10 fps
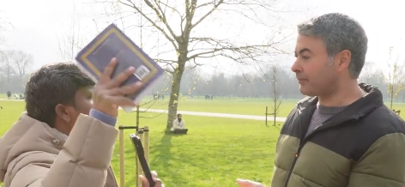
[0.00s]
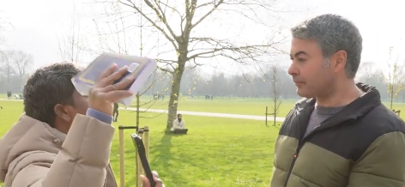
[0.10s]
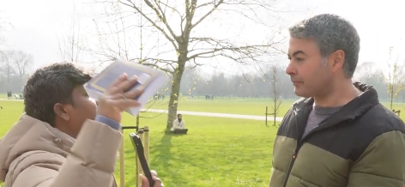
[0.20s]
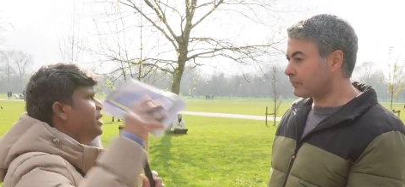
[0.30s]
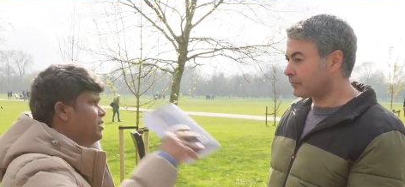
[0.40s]

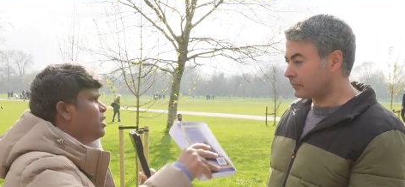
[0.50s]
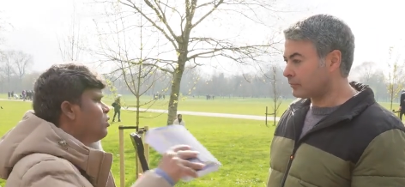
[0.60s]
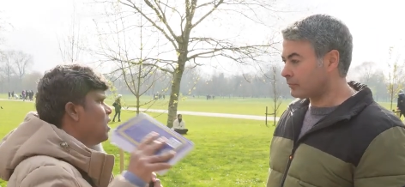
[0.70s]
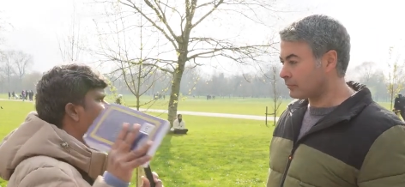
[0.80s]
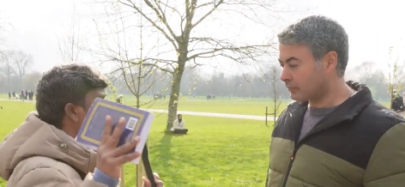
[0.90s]
Speaker 1: Quran, in the
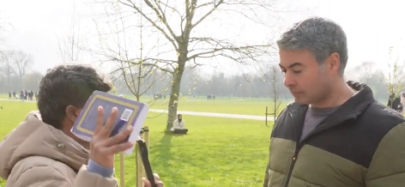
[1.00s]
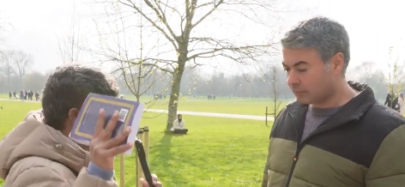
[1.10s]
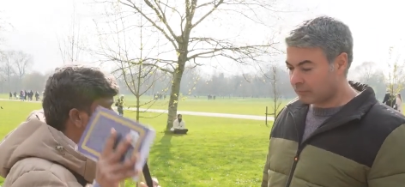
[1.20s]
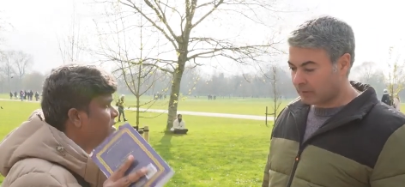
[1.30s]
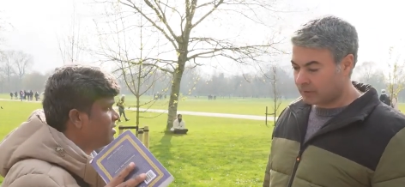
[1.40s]
Quran, in
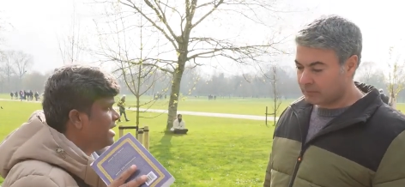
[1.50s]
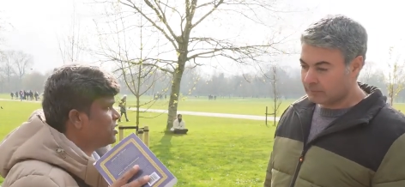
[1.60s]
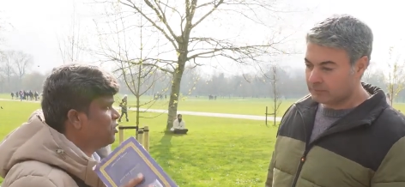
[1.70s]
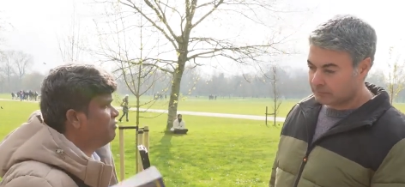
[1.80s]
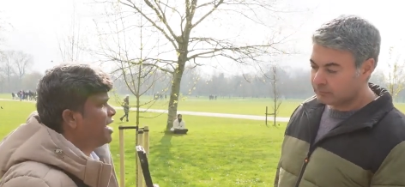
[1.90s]

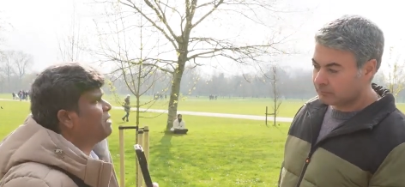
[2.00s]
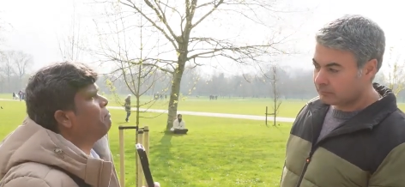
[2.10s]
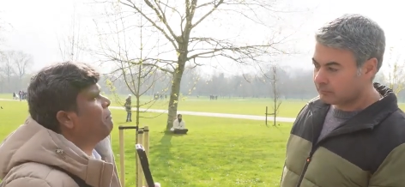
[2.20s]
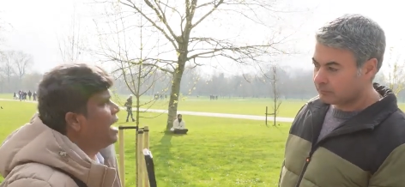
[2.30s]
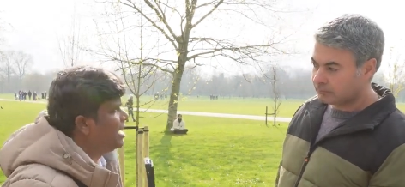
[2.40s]
contrast, you find
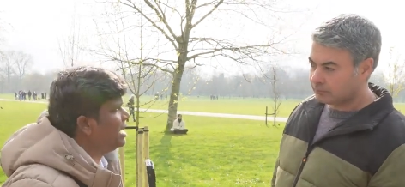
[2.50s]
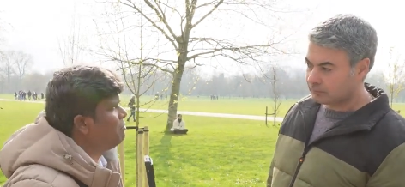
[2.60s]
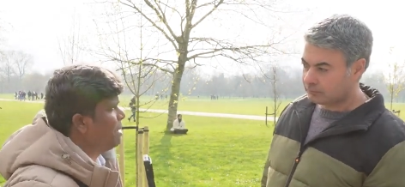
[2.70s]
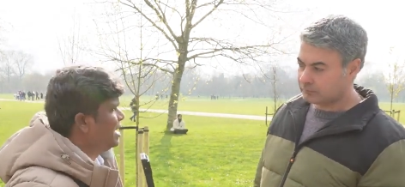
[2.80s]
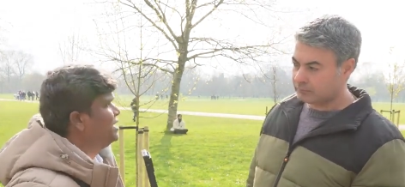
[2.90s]
many,
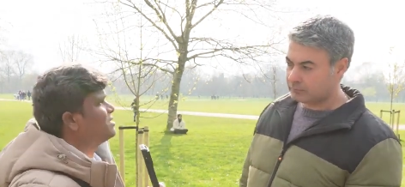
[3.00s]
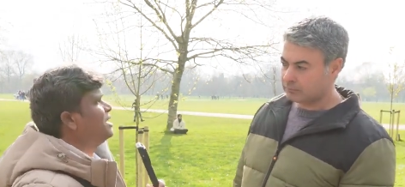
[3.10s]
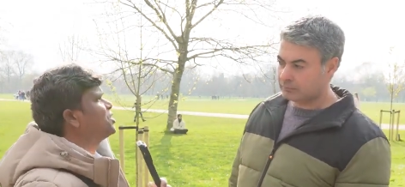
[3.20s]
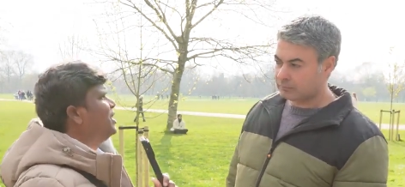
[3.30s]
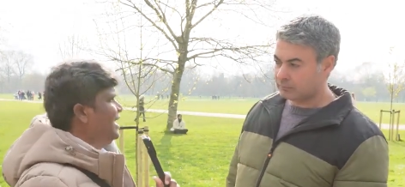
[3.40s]
many
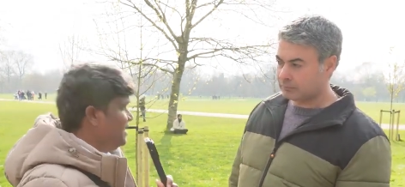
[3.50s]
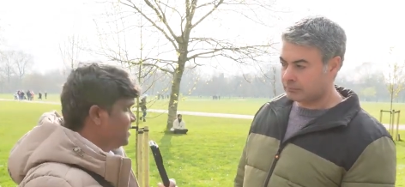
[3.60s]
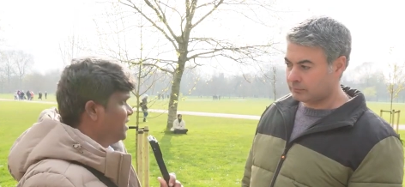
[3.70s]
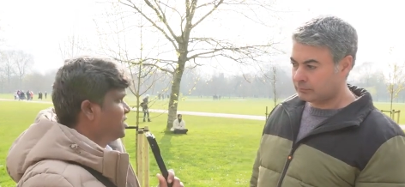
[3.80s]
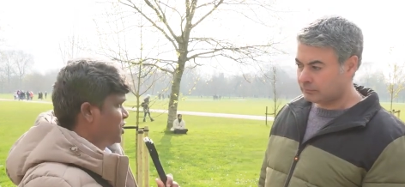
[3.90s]
such
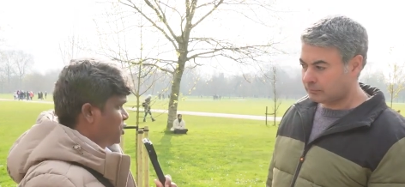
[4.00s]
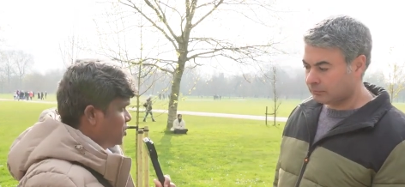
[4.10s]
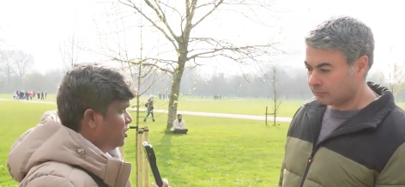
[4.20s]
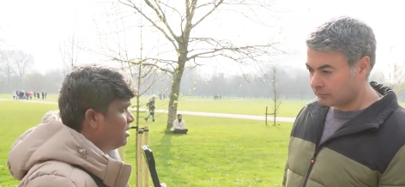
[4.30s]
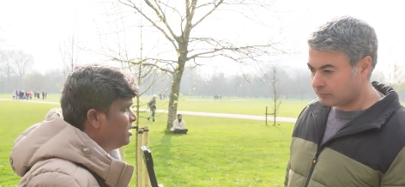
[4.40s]

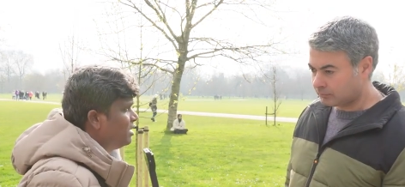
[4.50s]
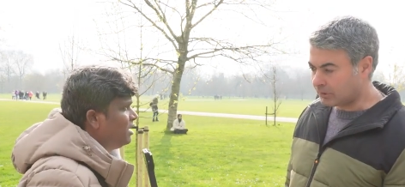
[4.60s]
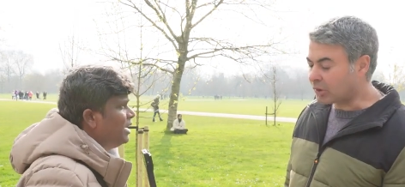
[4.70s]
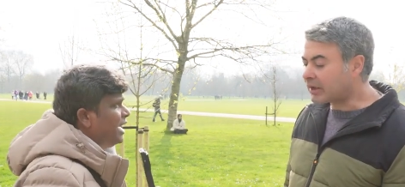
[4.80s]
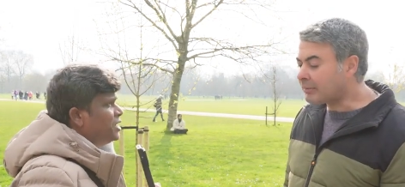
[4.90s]
instances.
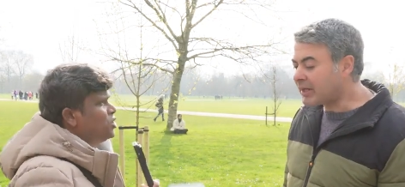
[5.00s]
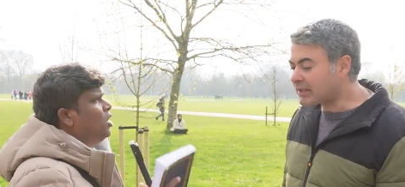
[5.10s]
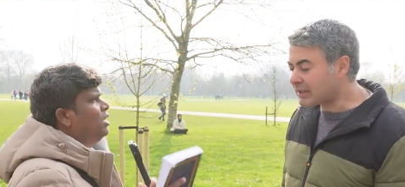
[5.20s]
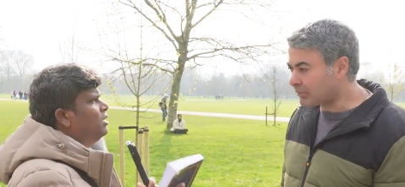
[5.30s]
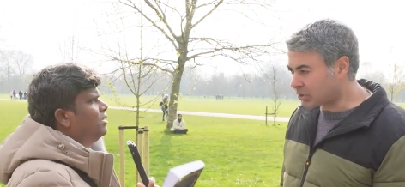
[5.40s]
It's
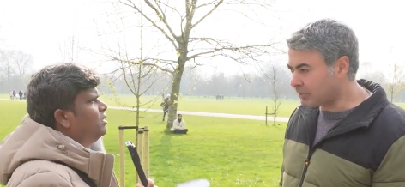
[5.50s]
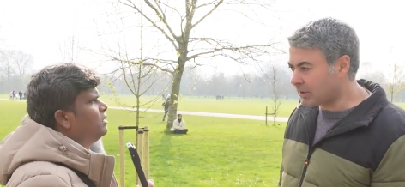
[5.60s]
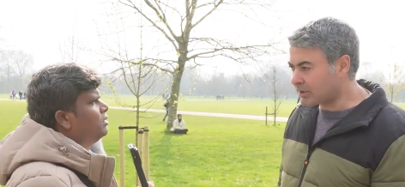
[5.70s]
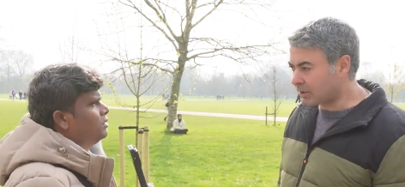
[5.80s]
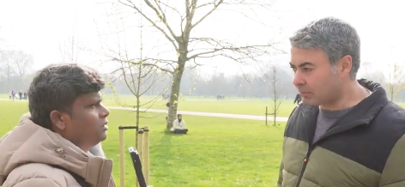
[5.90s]
not
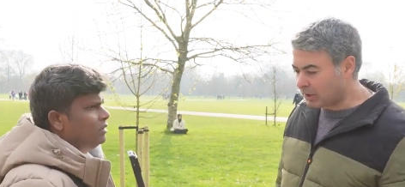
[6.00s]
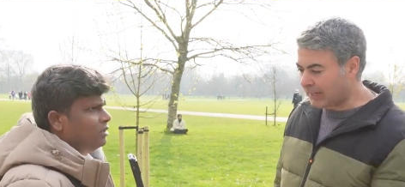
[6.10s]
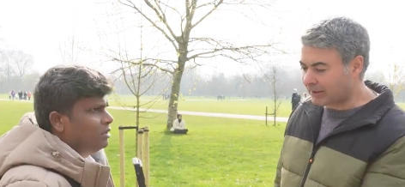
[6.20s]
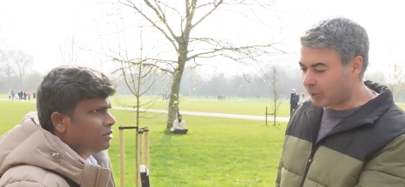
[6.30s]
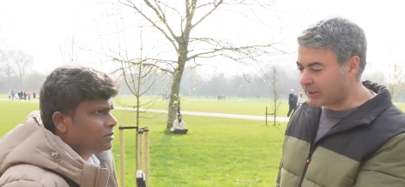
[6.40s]
Speaker 2: show me
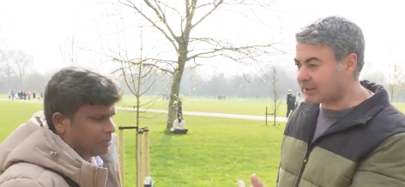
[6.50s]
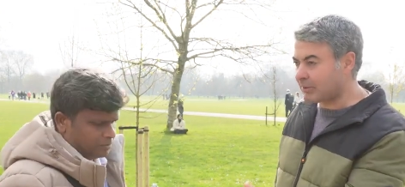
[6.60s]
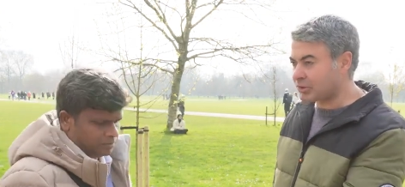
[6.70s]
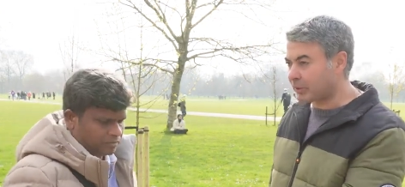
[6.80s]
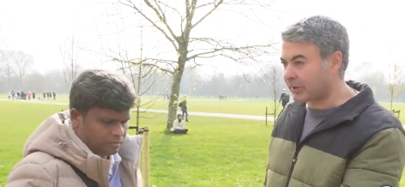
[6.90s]
like one
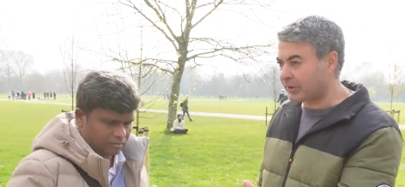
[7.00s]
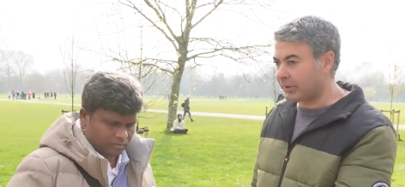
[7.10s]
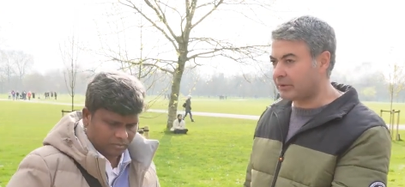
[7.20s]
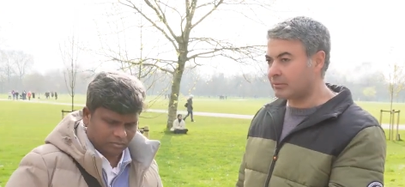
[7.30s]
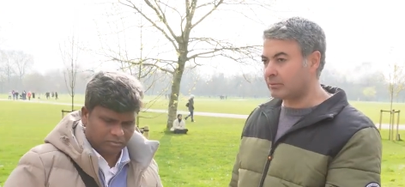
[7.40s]
example so we can
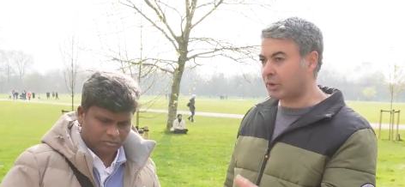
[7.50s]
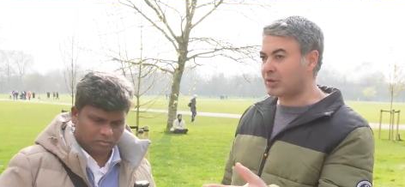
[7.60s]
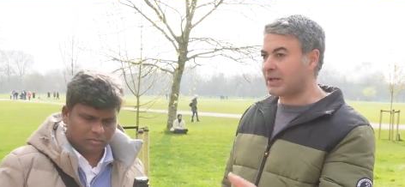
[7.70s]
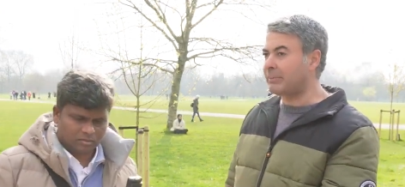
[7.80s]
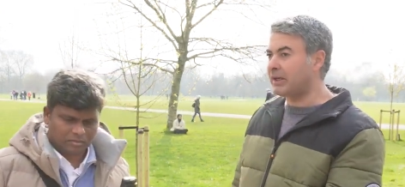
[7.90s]
read.
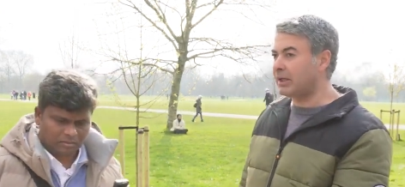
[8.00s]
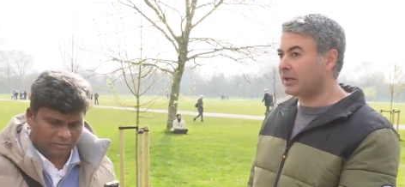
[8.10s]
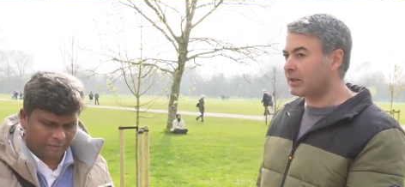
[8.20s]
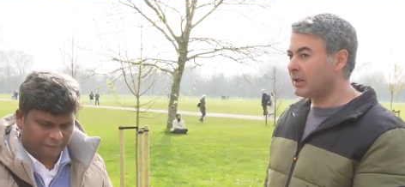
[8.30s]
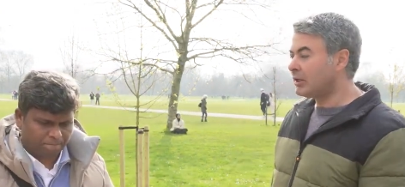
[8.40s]
Because I'm
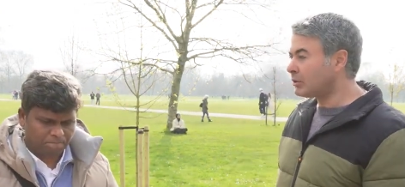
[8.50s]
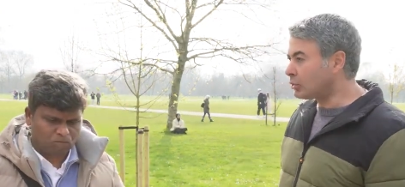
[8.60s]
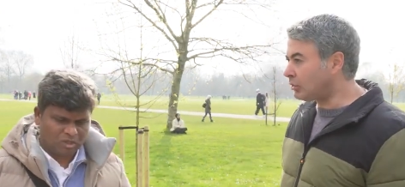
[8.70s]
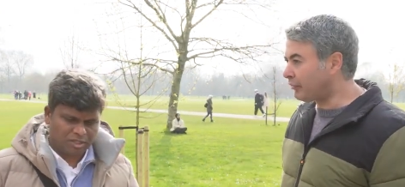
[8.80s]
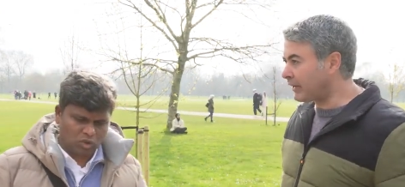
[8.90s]
here
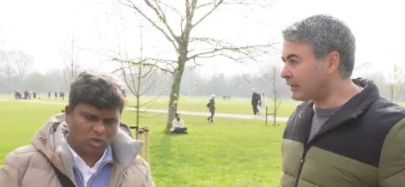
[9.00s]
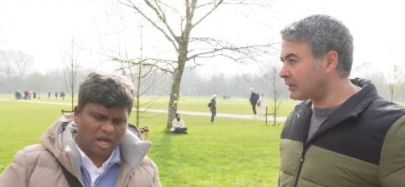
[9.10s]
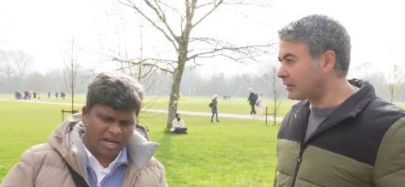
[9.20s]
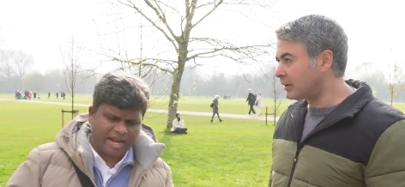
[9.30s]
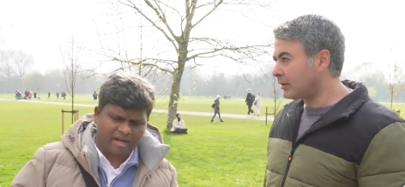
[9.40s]

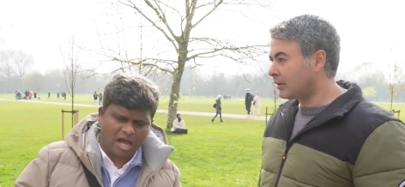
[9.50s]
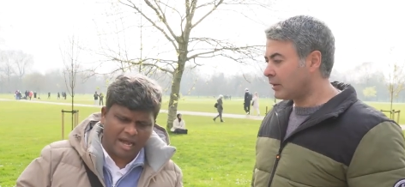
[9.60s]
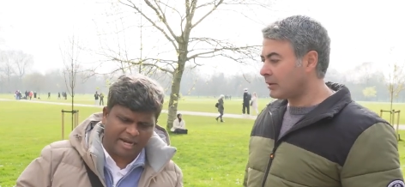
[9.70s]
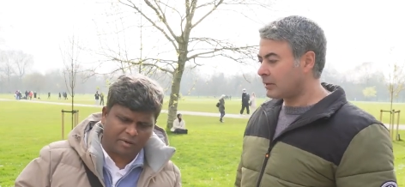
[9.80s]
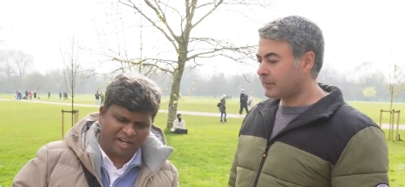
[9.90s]
Surah
Speaker 1: 9,
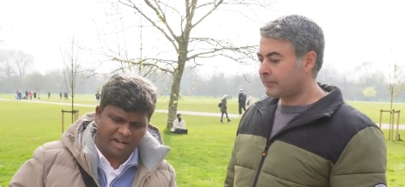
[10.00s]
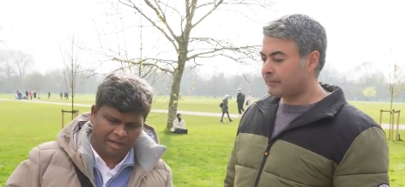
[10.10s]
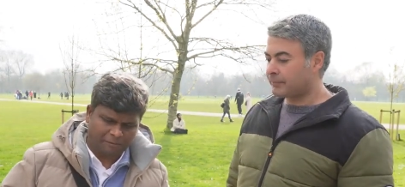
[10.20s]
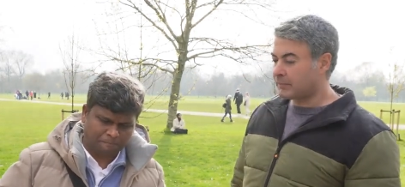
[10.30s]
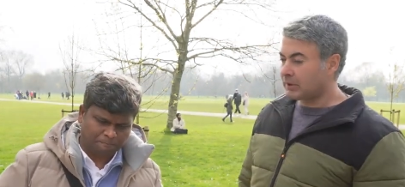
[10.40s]
Ayah
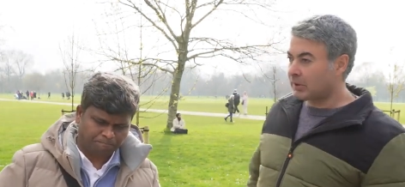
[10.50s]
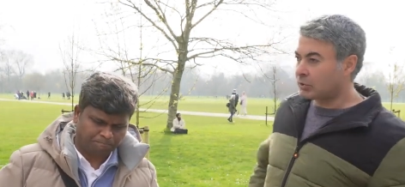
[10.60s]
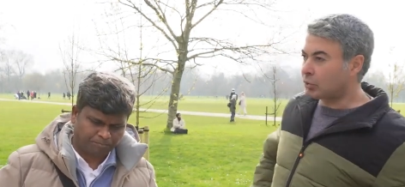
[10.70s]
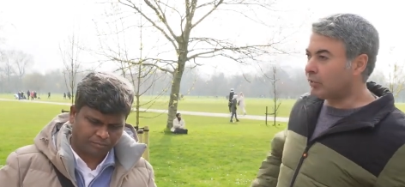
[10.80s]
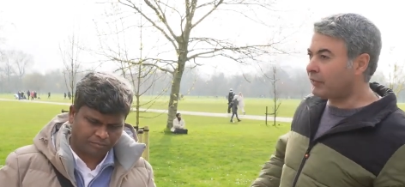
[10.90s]
29.
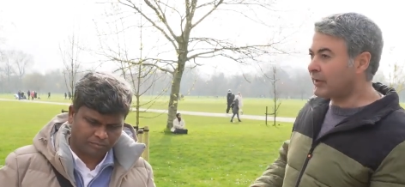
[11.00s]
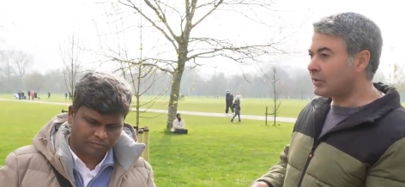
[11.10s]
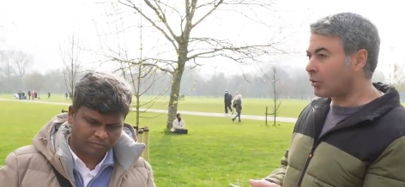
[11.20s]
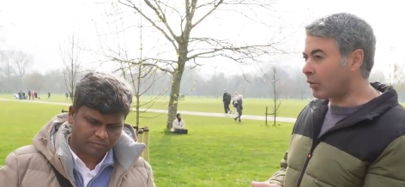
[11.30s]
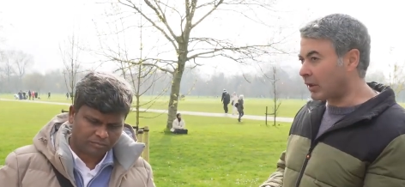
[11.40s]
Speaker 2: To defend
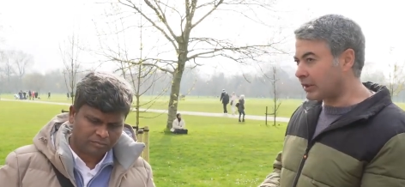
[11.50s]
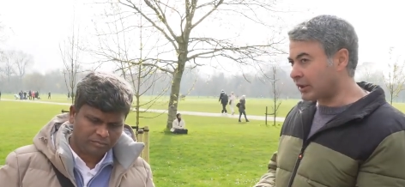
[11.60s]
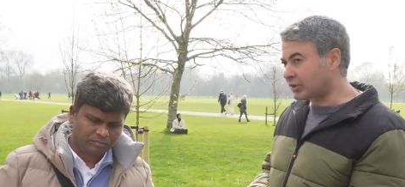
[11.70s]
the Quran,